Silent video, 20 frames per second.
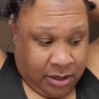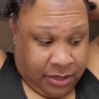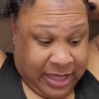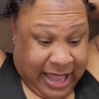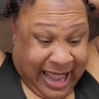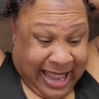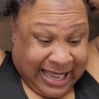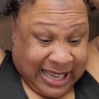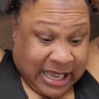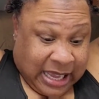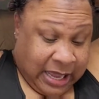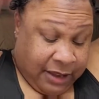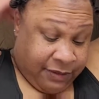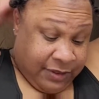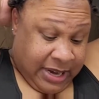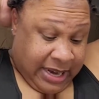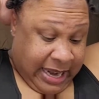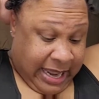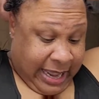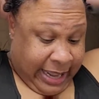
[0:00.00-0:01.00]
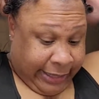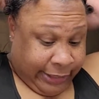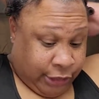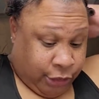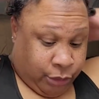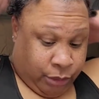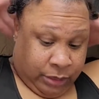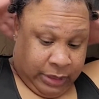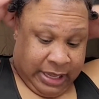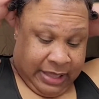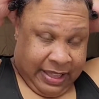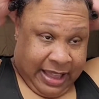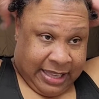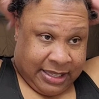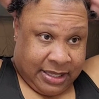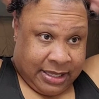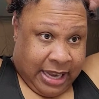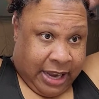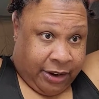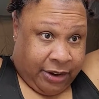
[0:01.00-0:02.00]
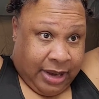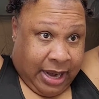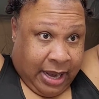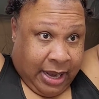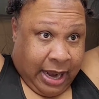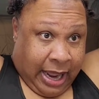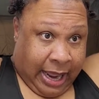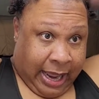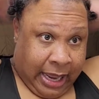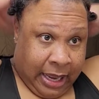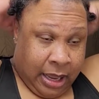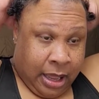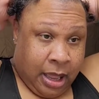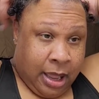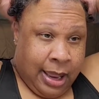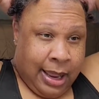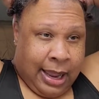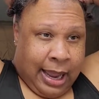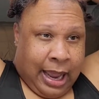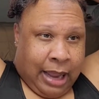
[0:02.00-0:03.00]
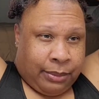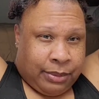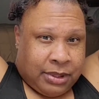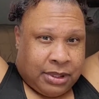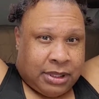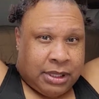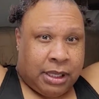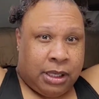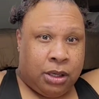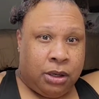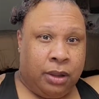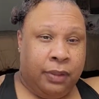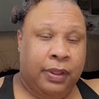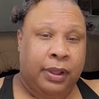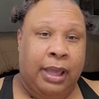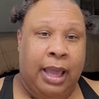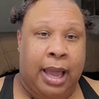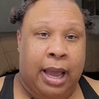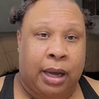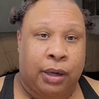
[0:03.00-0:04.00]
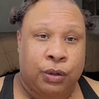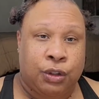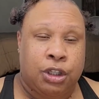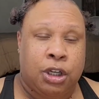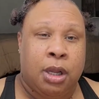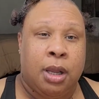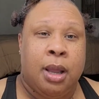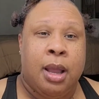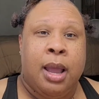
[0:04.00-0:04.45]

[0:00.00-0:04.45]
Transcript: That evening, actually, that Saturday night, I was sitting on the couch